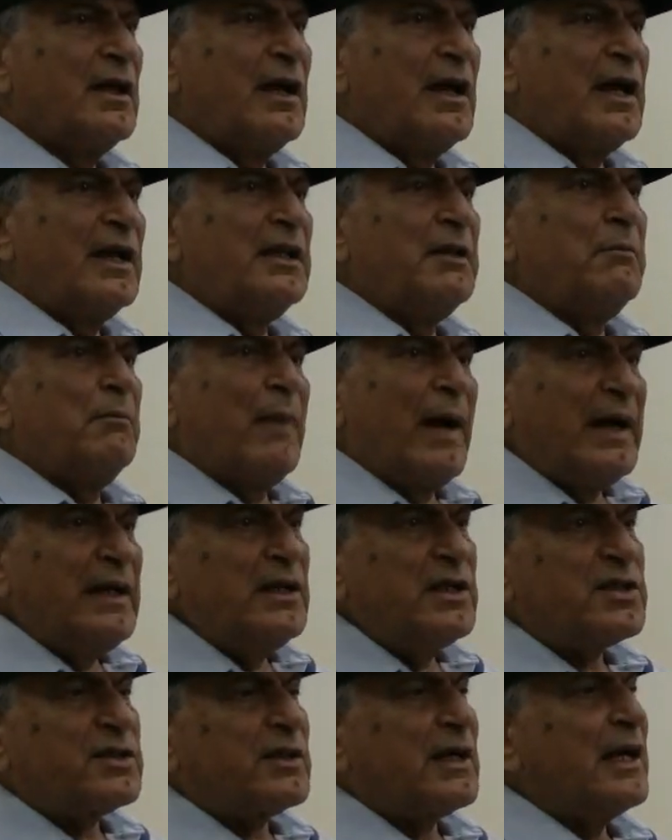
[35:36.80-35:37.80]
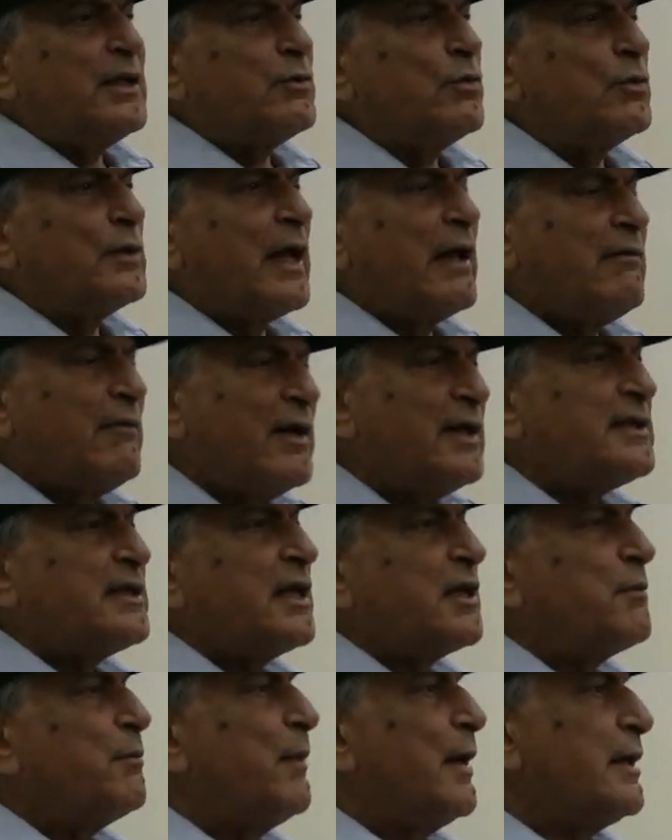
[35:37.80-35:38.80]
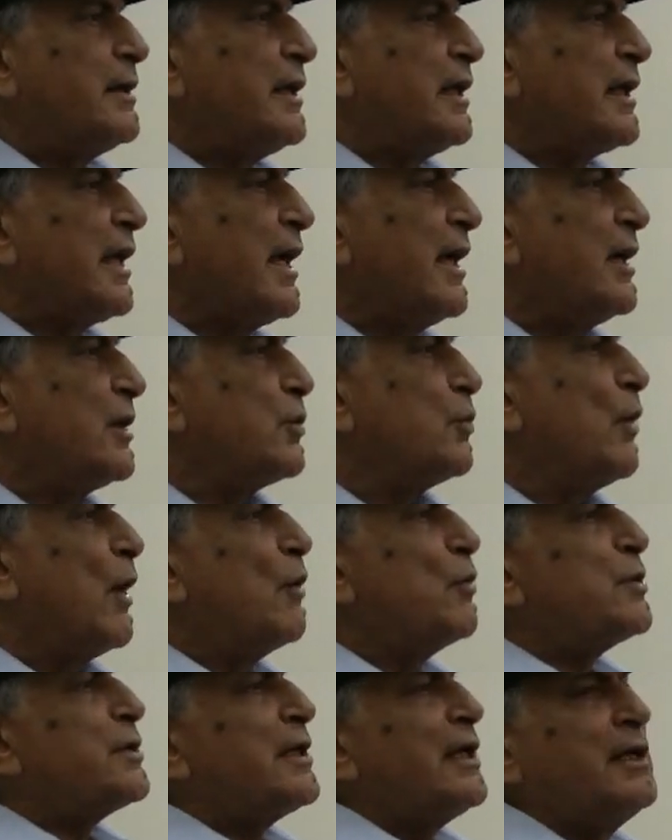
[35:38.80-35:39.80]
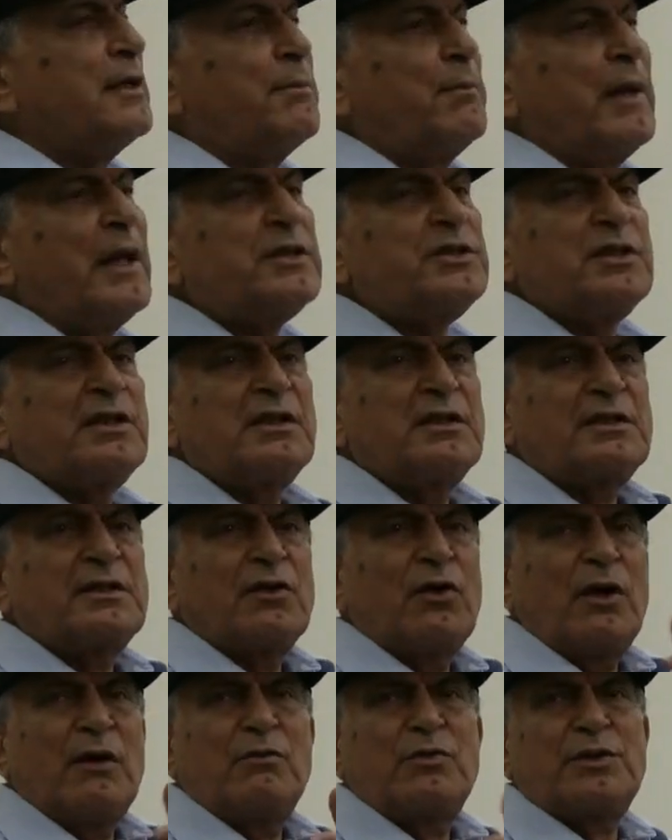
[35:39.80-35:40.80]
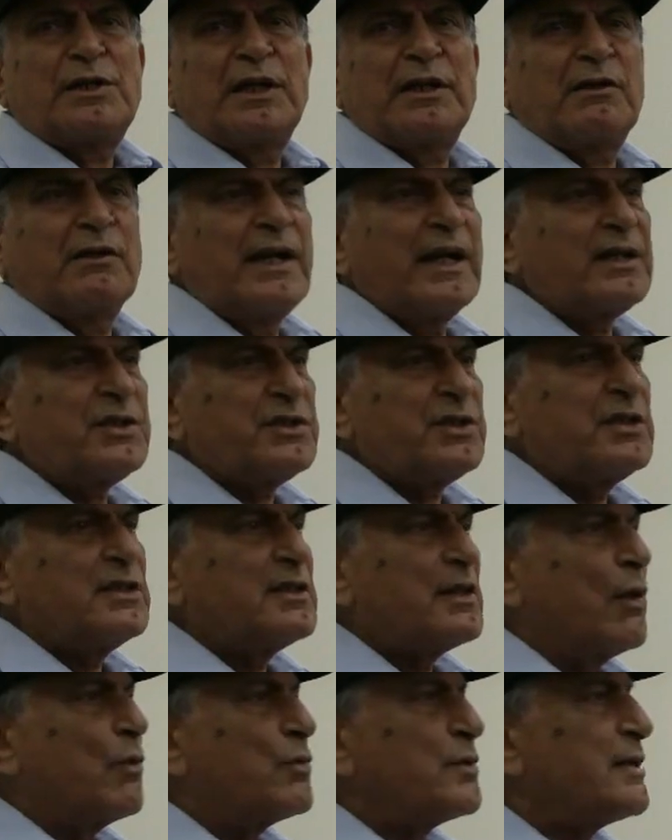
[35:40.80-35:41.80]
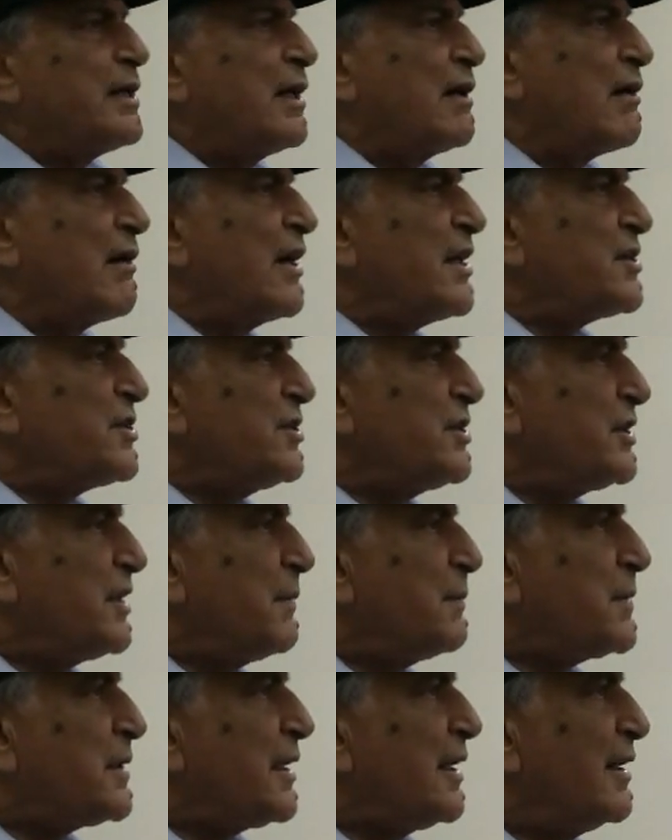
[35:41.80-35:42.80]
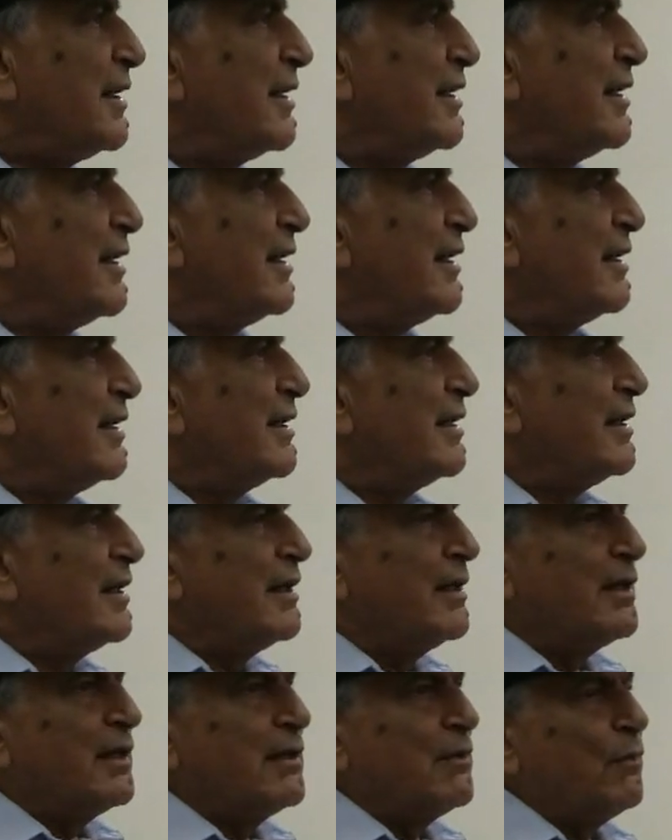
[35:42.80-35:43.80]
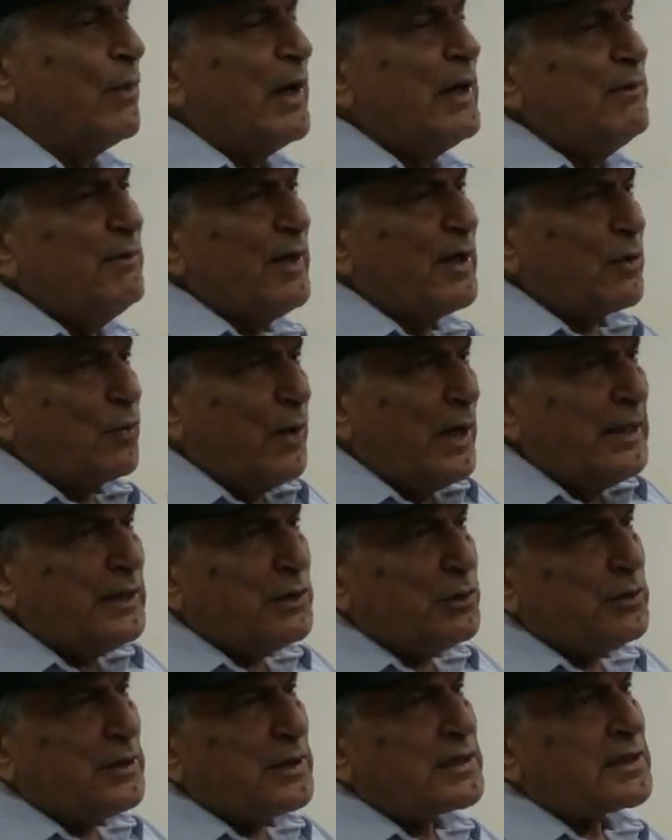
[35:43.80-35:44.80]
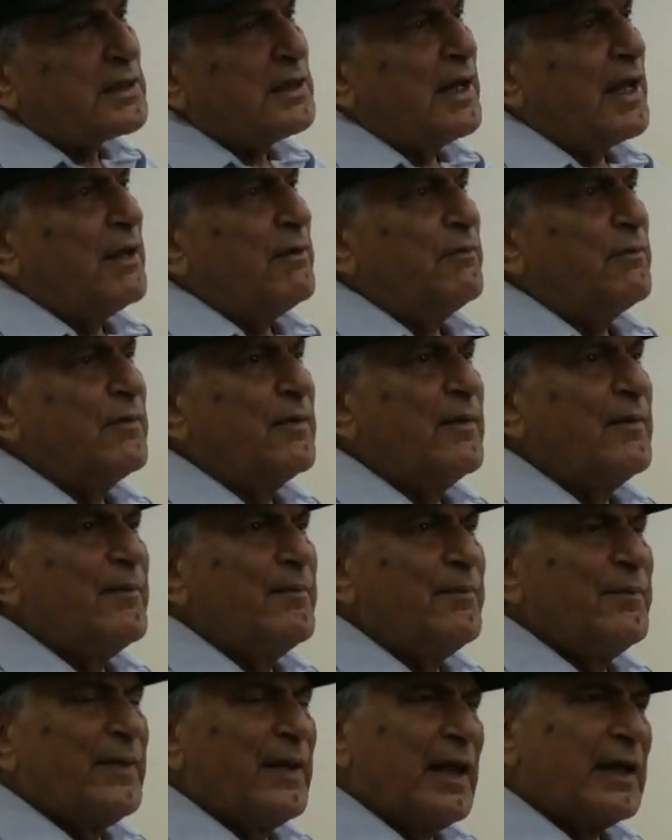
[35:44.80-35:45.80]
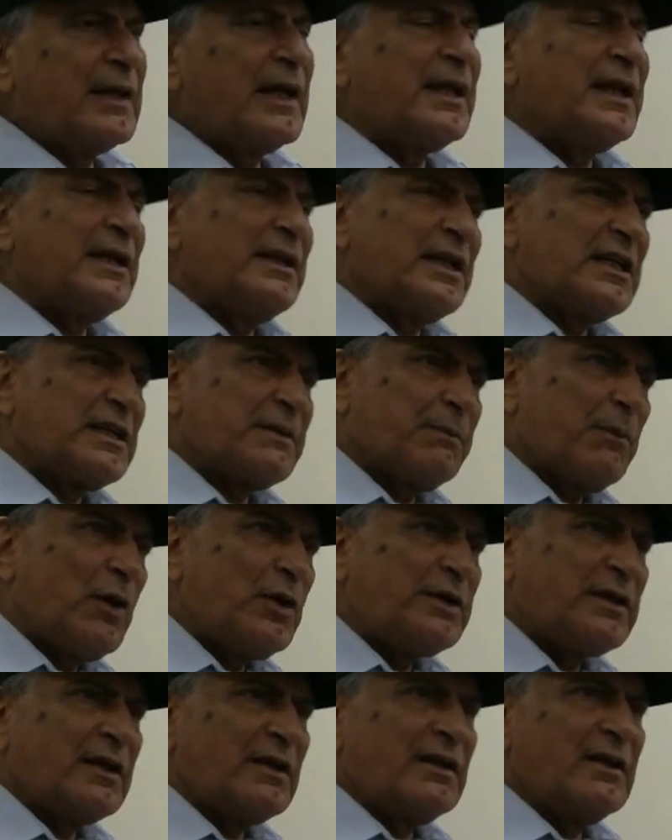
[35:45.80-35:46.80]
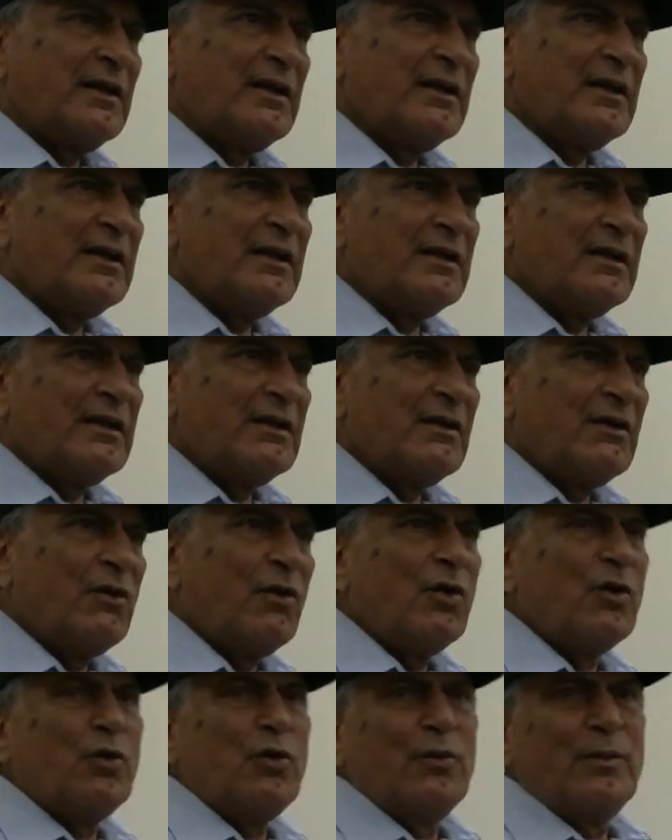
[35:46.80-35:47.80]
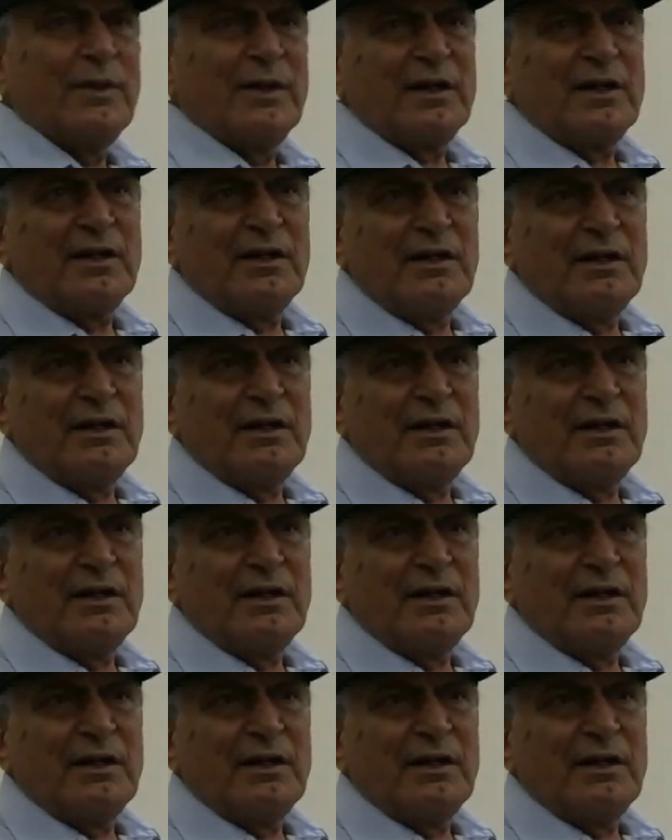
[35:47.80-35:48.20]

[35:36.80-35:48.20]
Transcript: And the mind is trying to divert it by taking it to outside pleasures, outside connections, outside relationships. While we are going through this life and getting disappointed all over,